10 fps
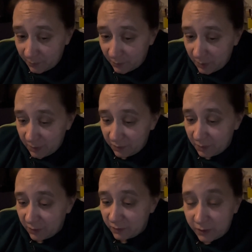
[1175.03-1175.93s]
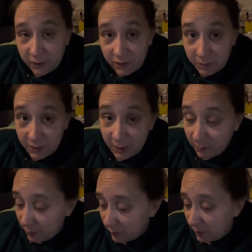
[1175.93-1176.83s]
Maybe it's because of the
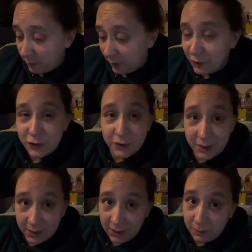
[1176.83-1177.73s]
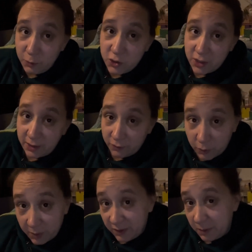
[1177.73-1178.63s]
September depression thingy, which I have
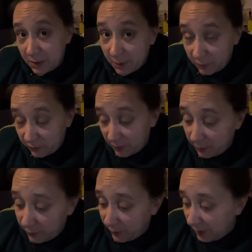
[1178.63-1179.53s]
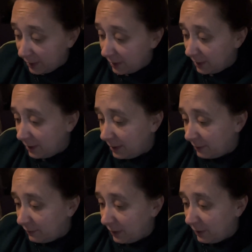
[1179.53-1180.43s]
normally September, February.
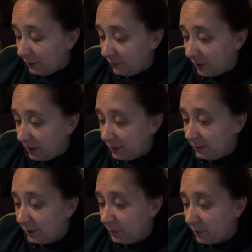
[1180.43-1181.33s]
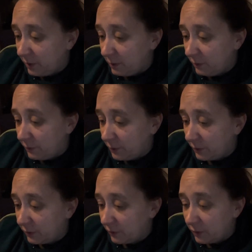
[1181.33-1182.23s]
It's very, very typical for
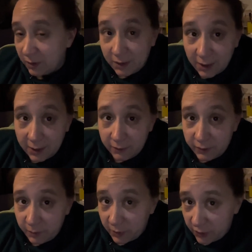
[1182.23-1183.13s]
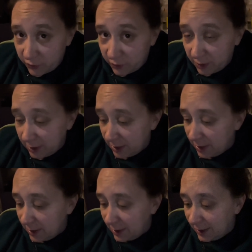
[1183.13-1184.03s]
a certain kind of depression.
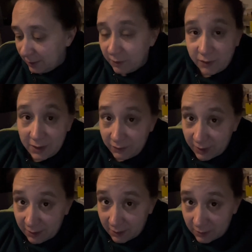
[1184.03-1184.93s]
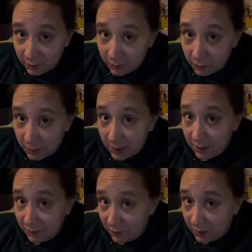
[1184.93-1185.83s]
Doesn't have anything to do with the
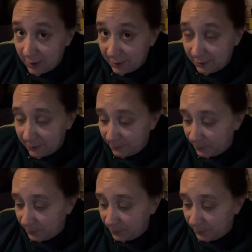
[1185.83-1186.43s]
sunlight.